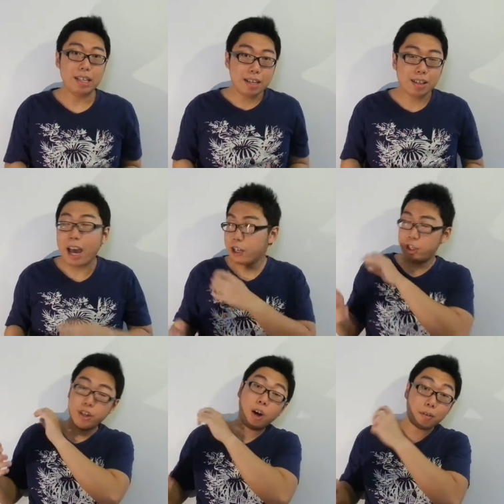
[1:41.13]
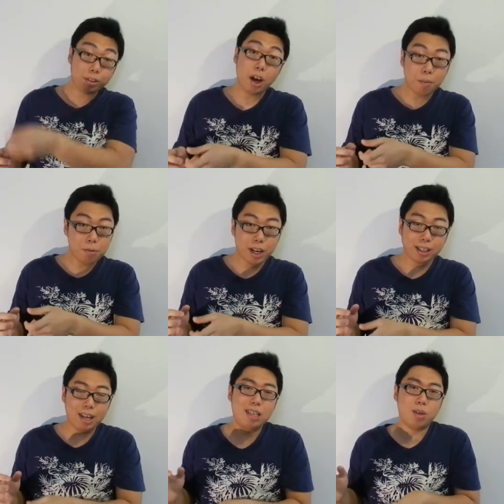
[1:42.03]
the texture of the
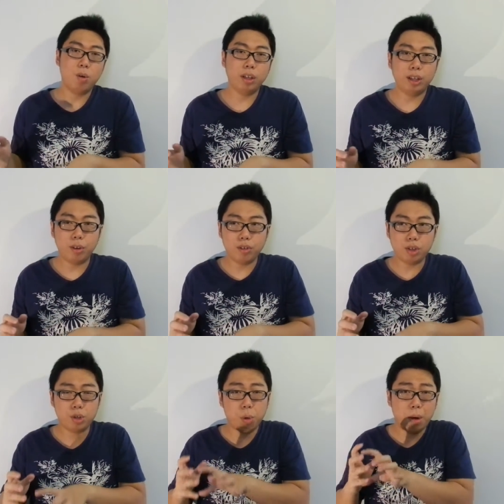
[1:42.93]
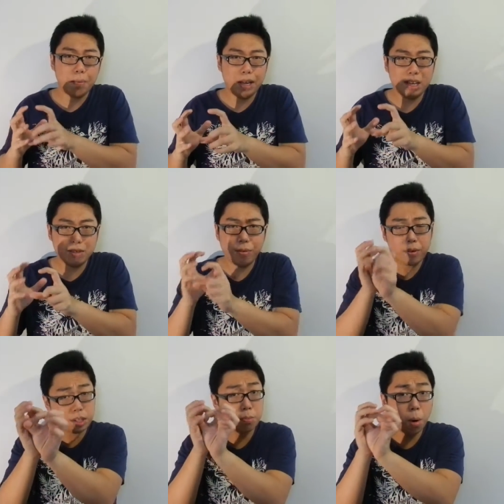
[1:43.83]
object is only going to show up in a
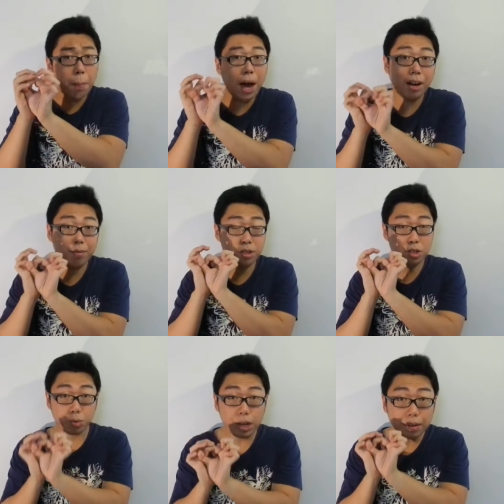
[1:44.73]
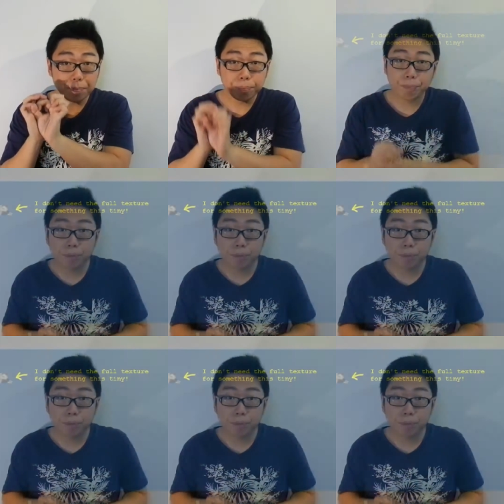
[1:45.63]
very small part of your screen.